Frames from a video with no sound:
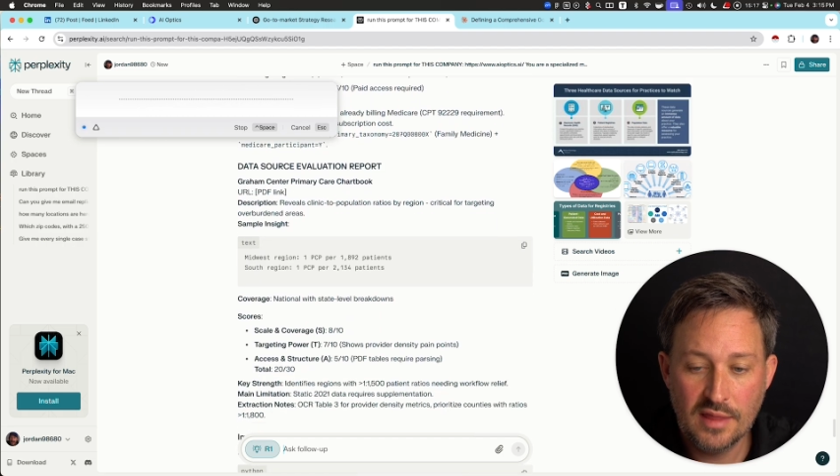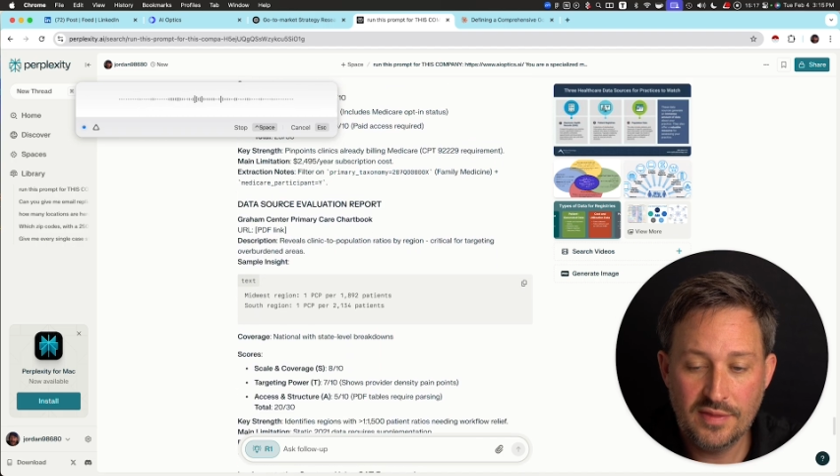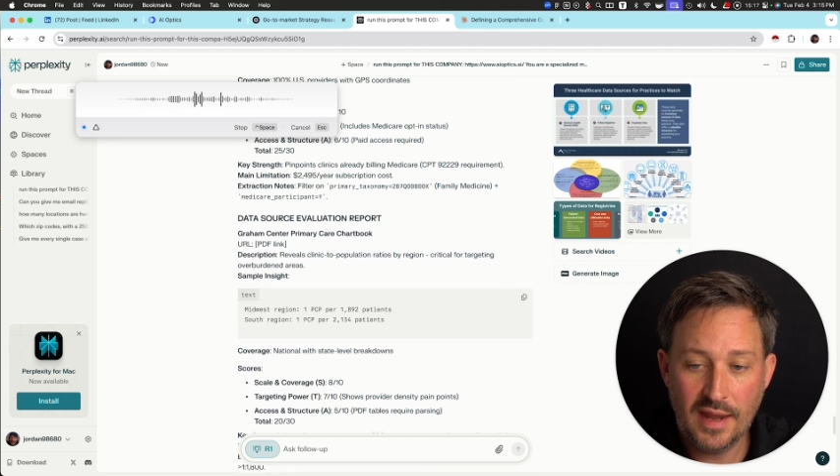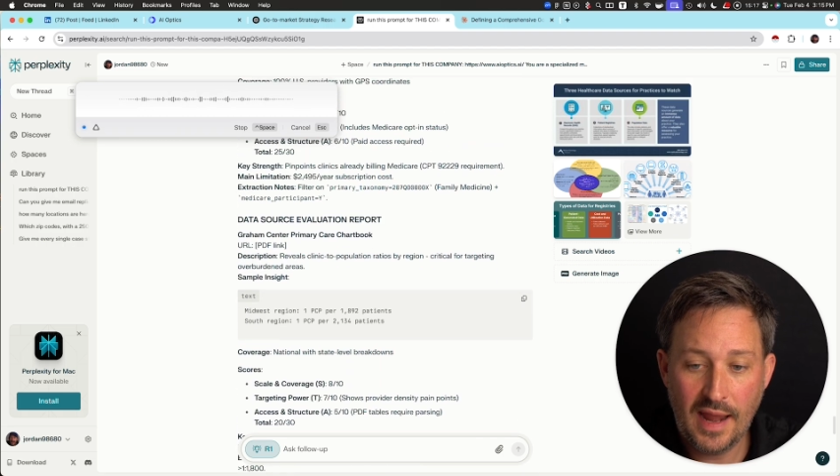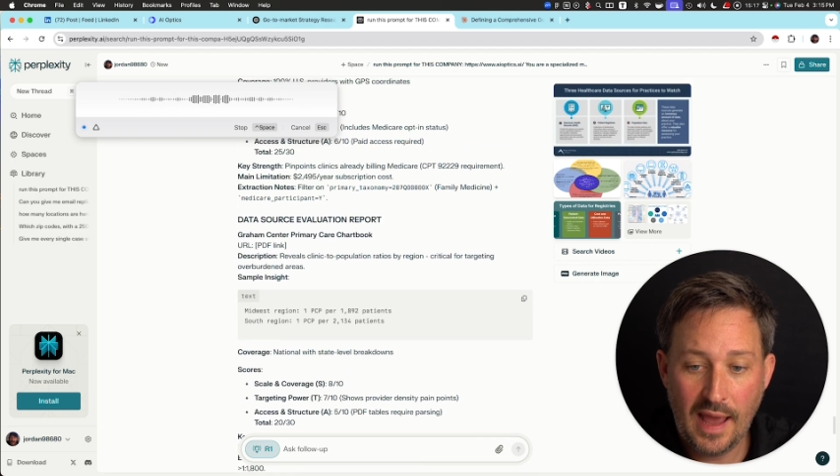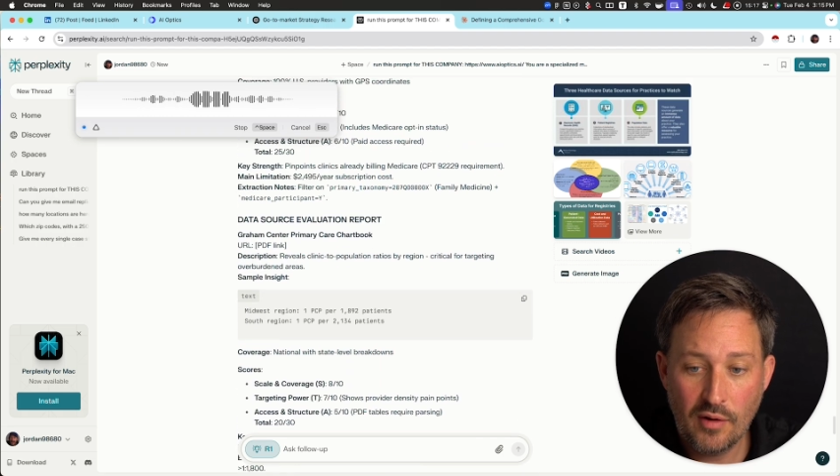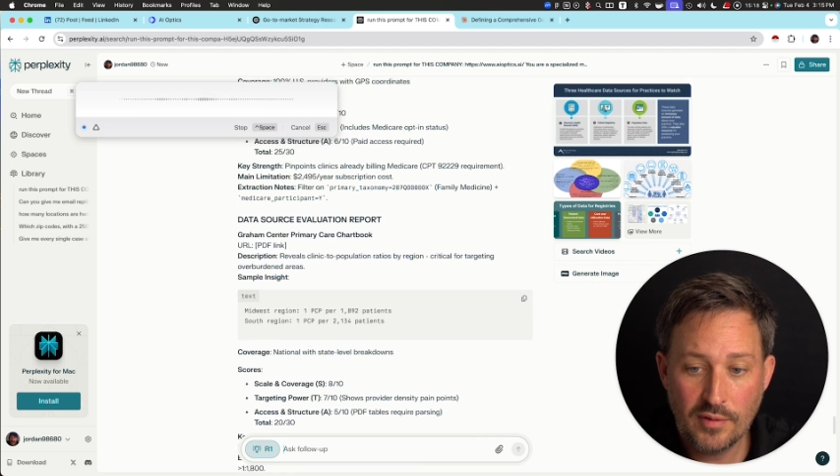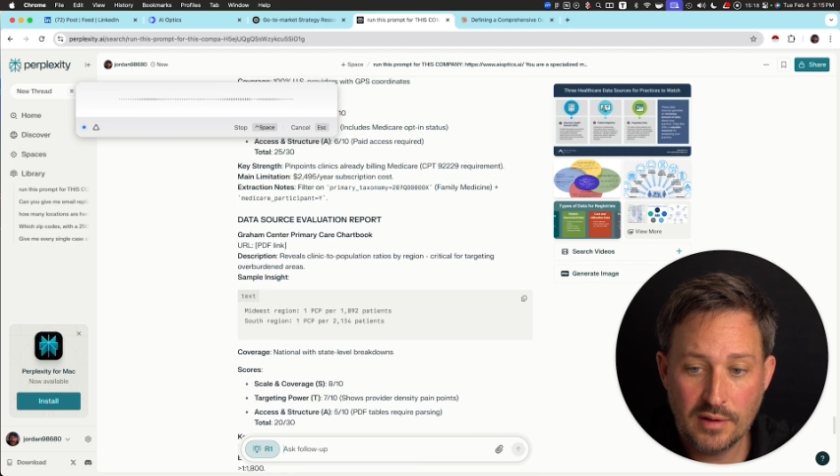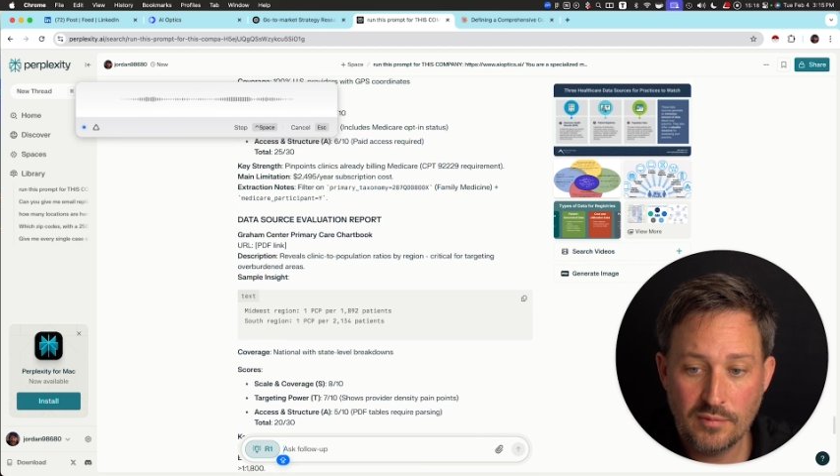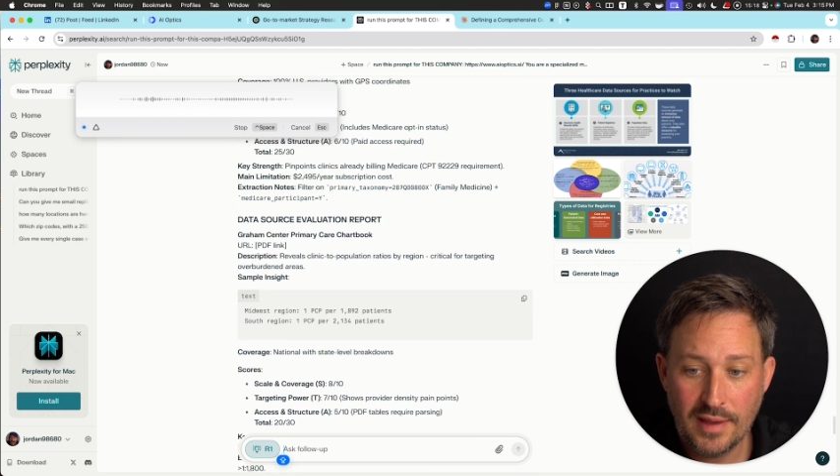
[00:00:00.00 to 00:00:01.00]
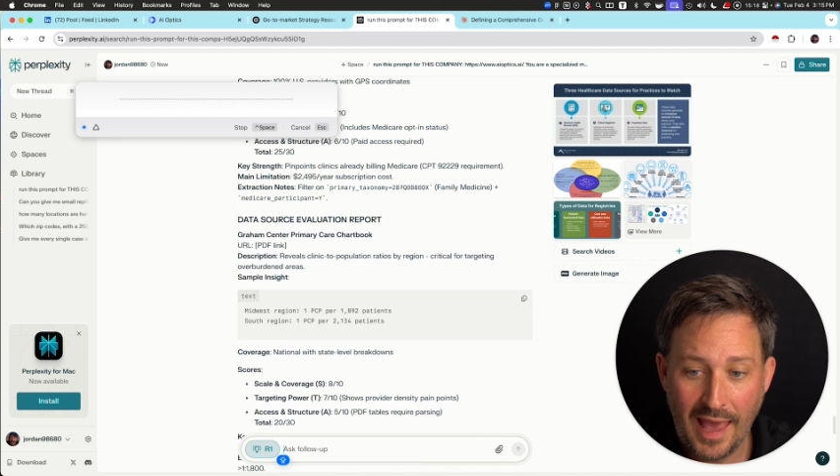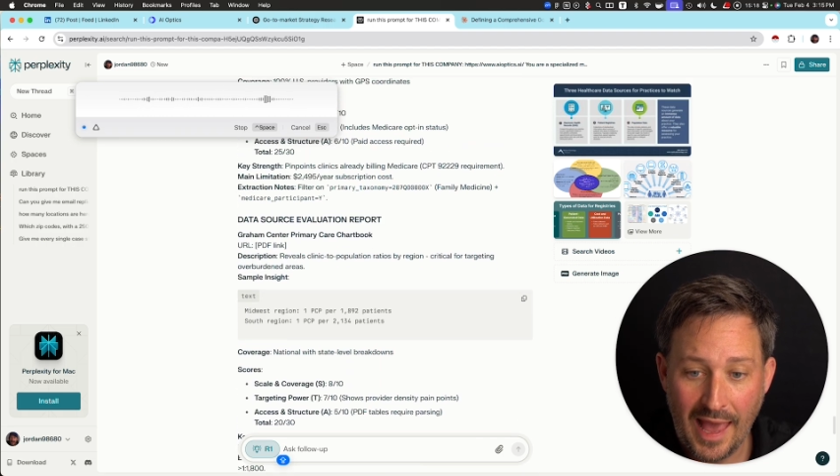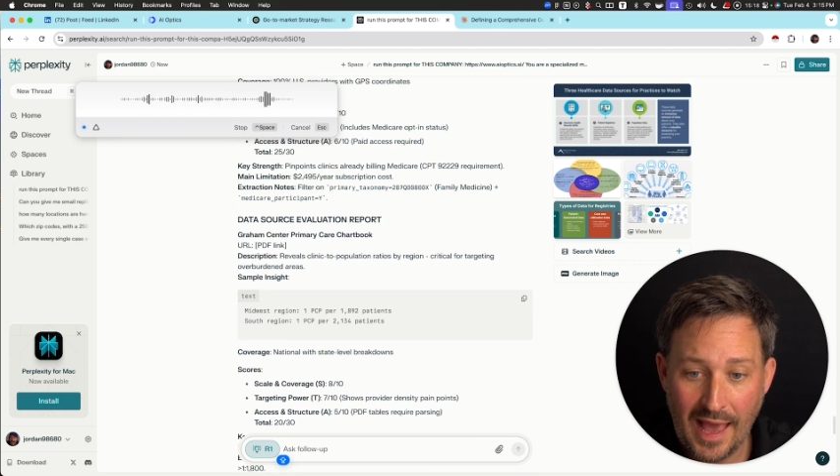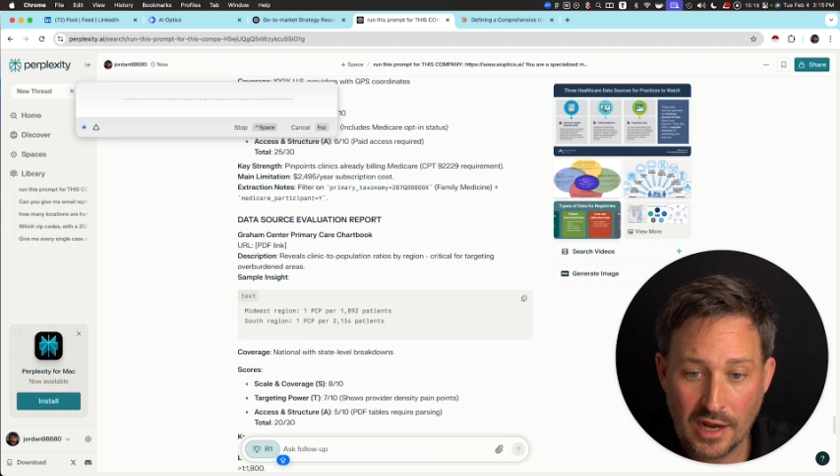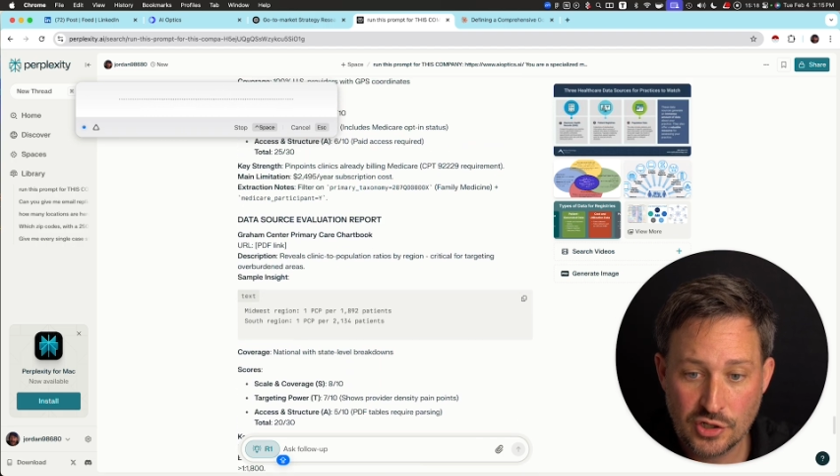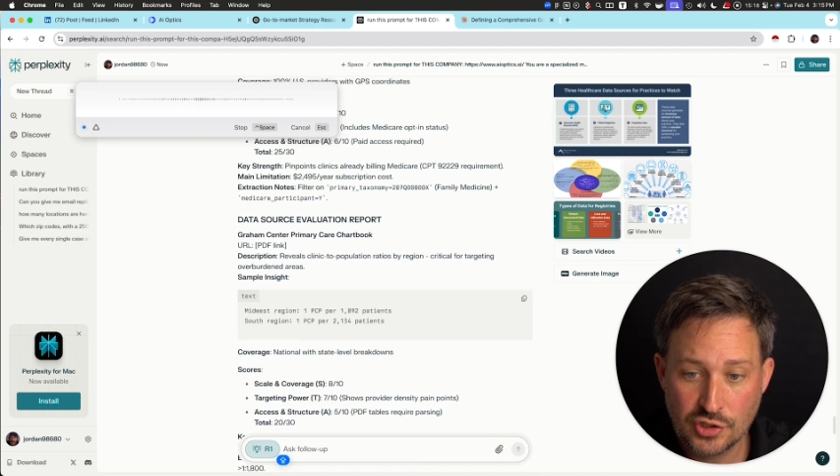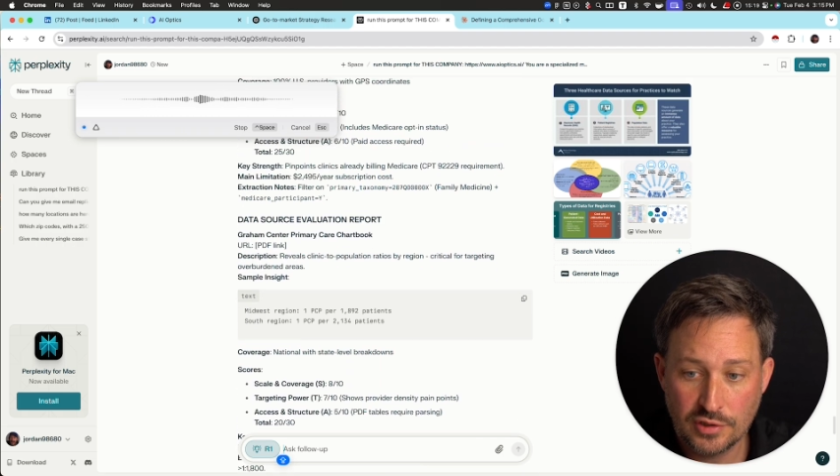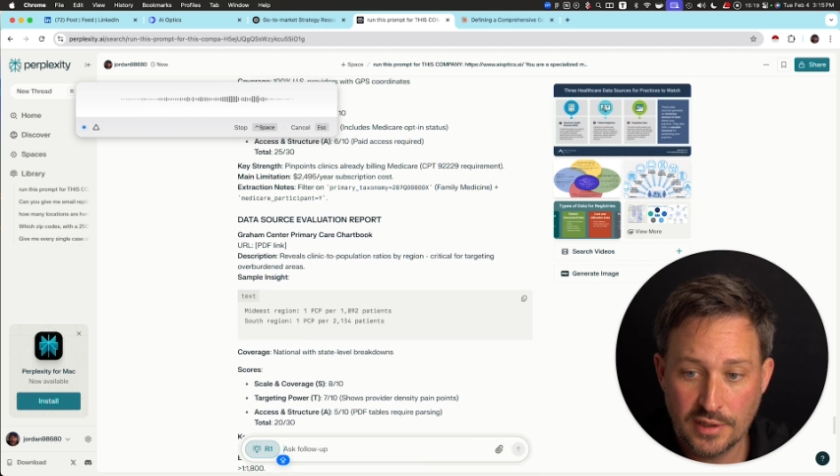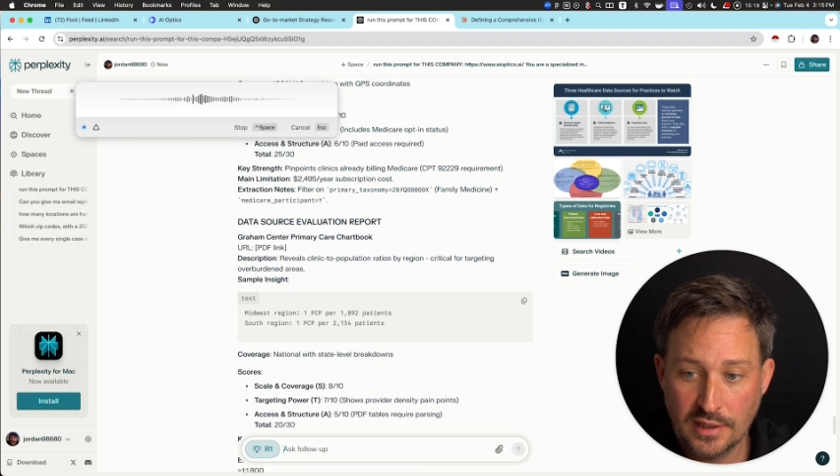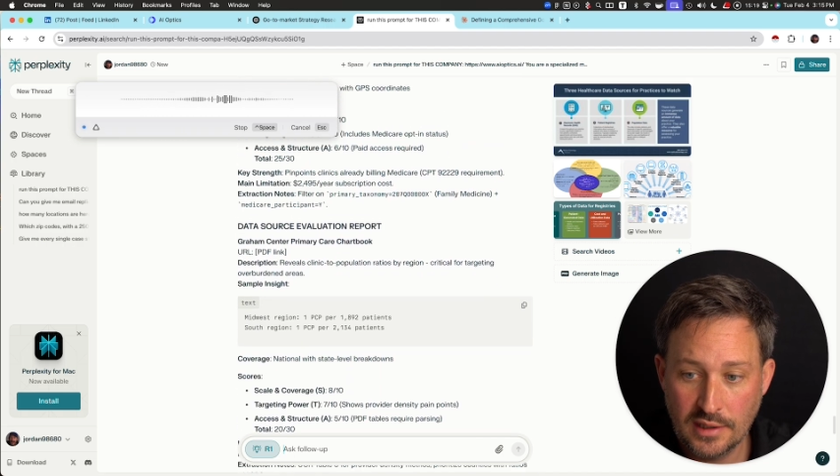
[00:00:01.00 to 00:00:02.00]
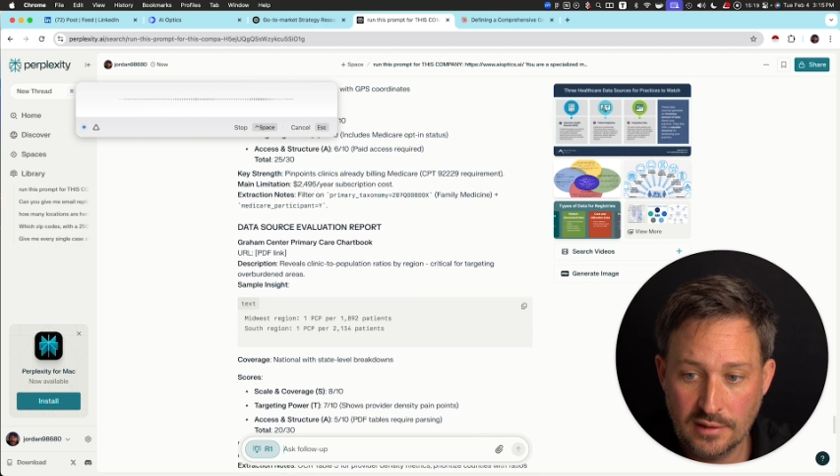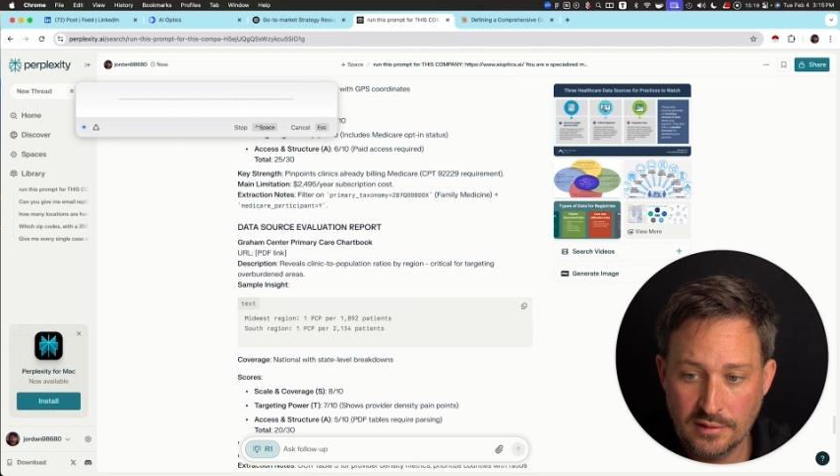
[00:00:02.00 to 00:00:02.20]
than how can we actually